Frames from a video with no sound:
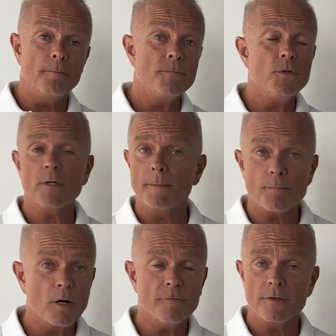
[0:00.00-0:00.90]
You get
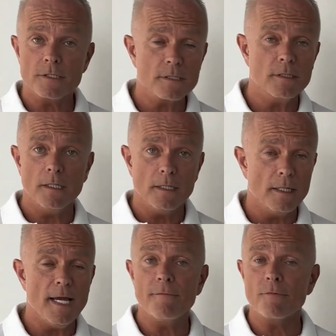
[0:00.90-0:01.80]
profits
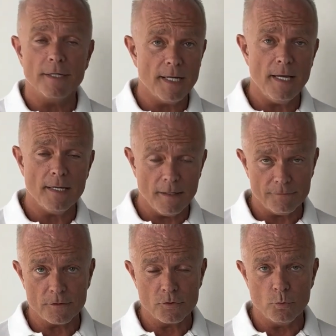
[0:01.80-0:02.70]
every day
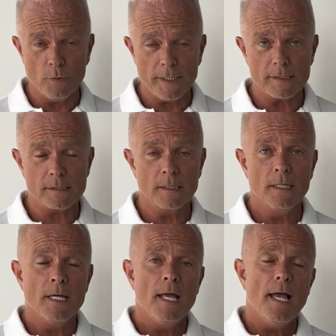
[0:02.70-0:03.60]
after 2 weeks.
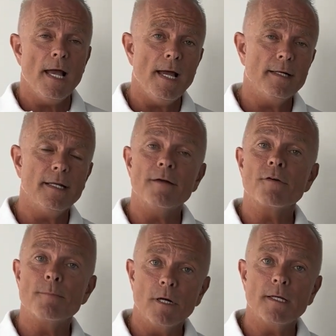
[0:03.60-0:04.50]
And
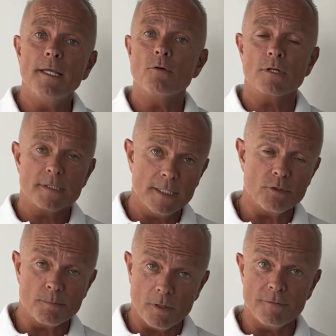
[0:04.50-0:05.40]
every Monday you can take
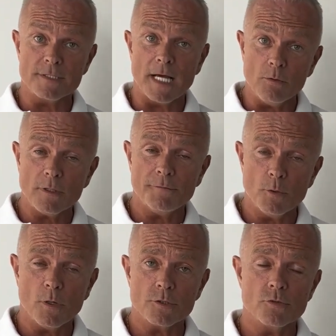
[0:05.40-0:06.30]
your profits out if you
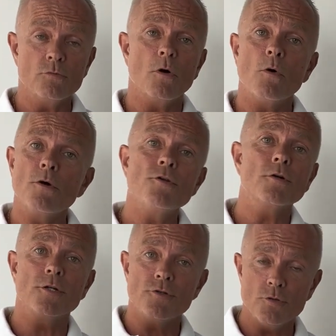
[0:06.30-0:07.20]
want to, or you
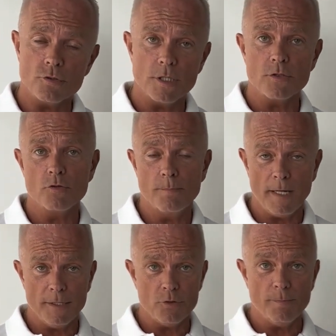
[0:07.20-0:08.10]
can use it to
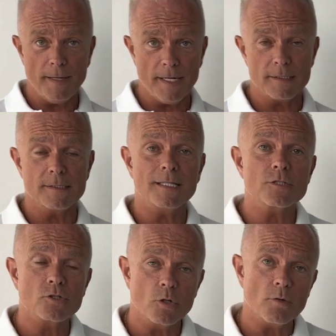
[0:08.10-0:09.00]
buy new packs. That's
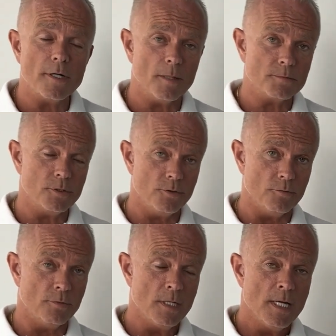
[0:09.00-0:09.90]
totally up to
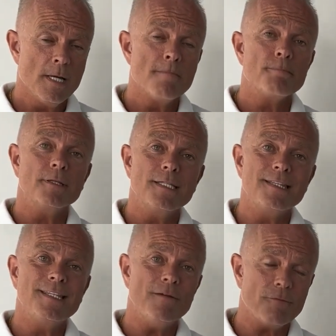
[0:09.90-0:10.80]
you. But the
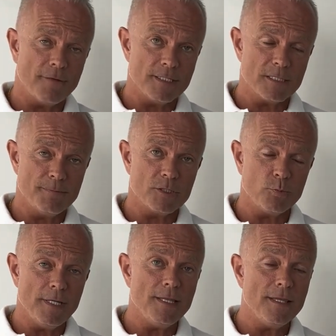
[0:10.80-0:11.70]
difference
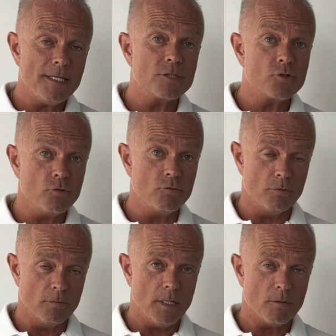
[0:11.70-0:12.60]
between these
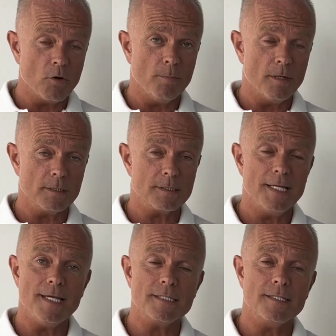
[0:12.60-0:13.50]
two robots
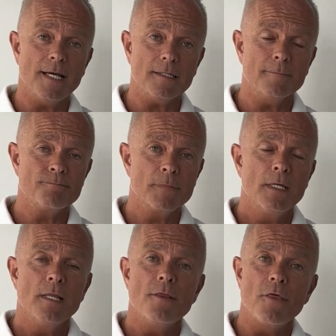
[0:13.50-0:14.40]
is that
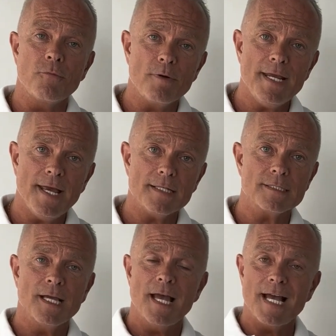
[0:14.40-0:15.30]
the
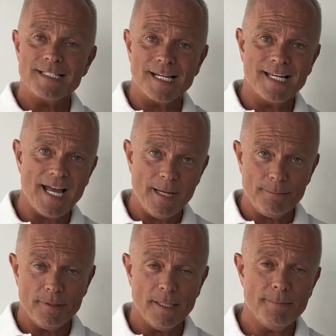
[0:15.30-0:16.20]
3X has a
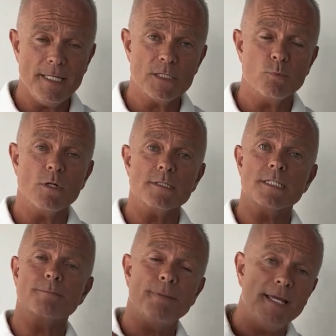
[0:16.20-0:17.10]
cap. That means once
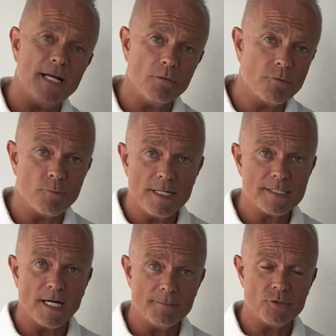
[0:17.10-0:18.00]
it's paid out 3
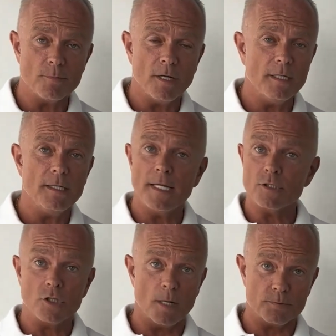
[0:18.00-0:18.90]
times your money, it
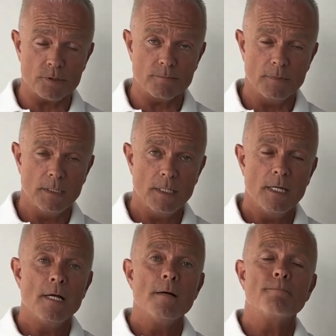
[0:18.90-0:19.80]
stops.
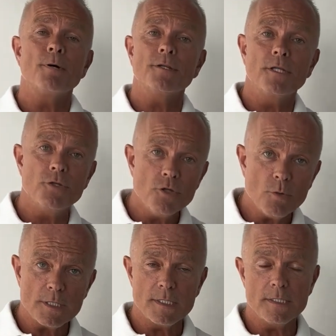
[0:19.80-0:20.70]
But the
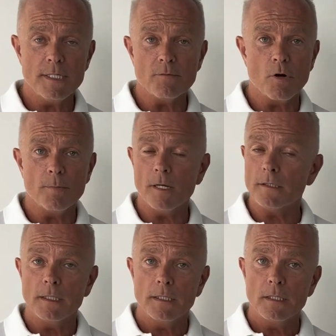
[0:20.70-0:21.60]
USDT
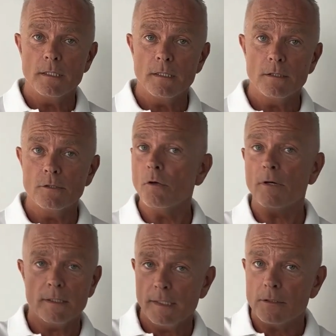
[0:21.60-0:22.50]
robot,
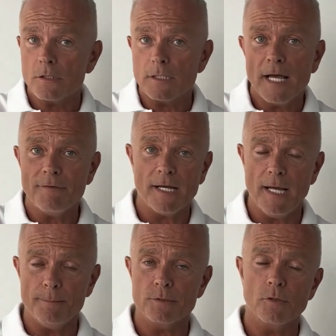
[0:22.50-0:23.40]
it doesn't have a
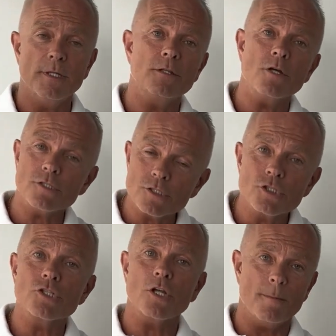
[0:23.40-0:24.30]
cap, so it doesn't
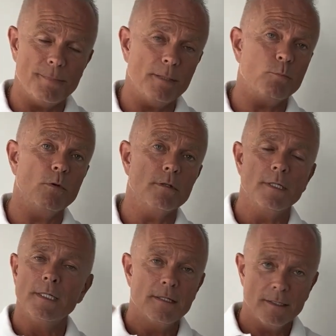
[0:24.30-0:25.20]
stop. It will,
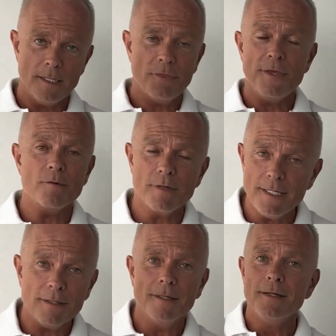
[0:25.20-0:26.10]
in
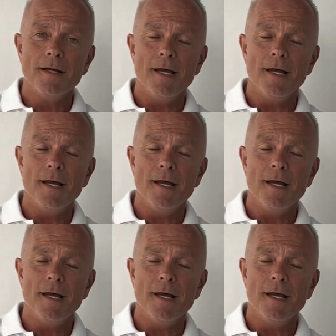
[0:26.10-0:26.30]
theory,